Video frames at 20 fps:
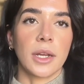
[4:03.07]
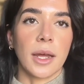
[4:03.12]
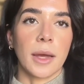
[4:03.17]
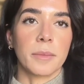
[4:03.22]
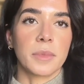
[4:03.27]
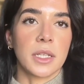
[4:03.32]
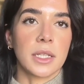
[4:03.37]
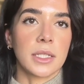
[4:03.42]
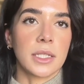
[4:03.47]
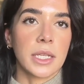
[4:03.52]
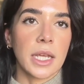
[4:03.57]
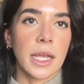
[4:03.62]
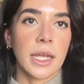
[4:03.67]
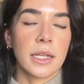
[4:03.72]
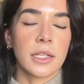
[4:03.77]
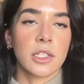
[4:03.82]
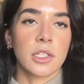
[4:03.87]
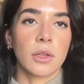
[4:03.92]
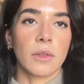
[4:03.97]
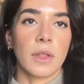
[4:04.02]
up to
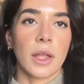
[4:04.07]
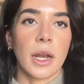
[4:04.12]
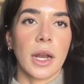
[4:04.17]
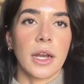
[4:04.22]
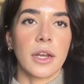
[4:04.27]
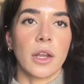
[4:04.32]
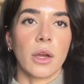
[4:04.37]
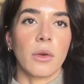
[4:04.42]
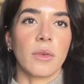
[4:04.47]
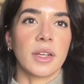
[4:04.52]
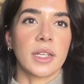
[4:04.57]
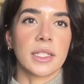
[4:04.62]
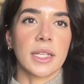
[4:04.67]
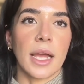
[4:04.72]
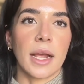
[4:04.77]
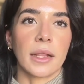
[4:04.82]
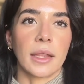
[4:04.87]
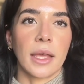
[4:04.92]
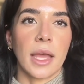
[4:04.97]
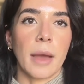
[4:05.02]
date so that I know
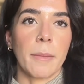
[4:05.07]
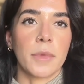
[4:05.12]
exactly how